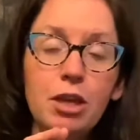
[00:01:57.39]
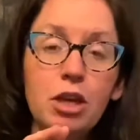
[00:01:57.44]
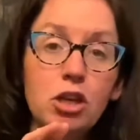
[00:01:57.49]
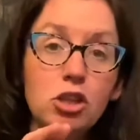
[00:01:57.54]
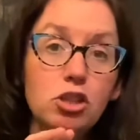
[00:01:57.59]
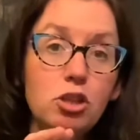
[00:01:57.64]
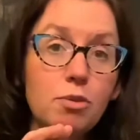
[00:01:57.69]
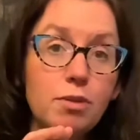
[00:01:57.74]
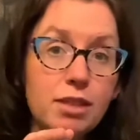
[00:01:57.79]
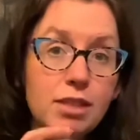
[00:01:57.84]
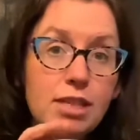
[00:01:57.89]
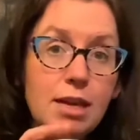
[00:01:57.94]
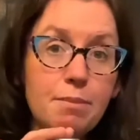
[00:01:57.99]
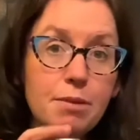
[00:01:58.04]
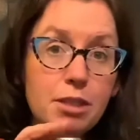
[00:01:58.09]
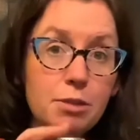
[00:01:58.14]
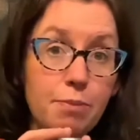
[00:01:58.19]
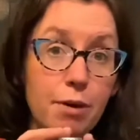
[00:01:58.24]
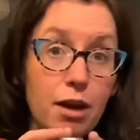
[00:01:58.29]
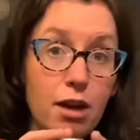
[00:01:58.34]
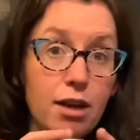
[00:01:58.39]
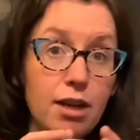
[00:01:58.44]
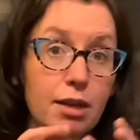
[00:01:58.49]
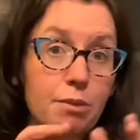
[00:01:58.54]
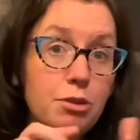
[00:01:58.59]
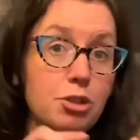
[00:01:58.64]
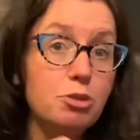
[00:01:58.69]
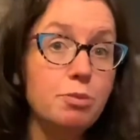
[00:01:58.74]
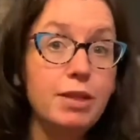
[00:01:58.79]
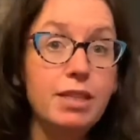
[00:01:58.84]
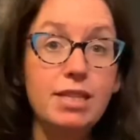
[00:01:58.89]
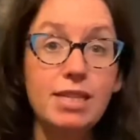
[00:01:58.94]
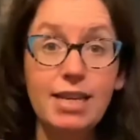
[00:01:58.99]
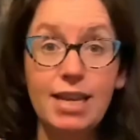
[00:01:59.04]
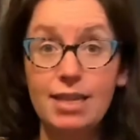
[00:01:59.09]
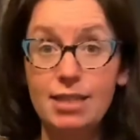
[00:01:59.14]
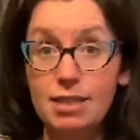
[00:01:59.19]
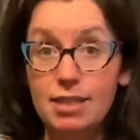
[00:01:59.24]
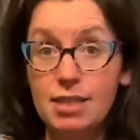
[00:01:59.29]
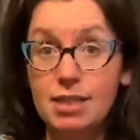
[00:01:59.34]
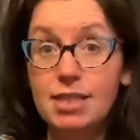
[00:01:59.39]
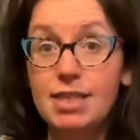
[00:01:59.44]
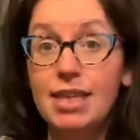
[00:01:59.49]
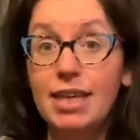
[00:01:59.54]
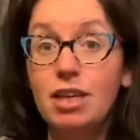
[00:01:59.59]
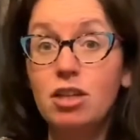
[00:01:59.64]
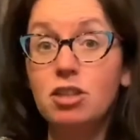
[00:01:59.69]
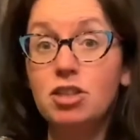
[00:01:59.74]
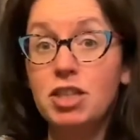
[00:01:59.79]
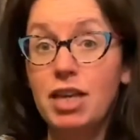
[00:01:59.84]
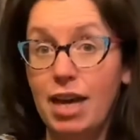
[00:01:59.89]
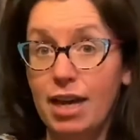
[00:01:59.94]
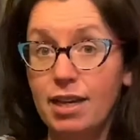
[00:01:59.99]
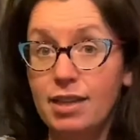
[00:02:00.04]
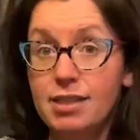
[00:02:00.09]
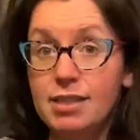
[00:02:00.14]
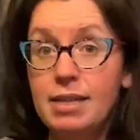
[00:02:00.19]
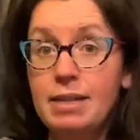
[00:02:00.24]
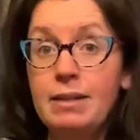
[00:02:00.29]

So it's semi-sparkling, which means it gets a single tax.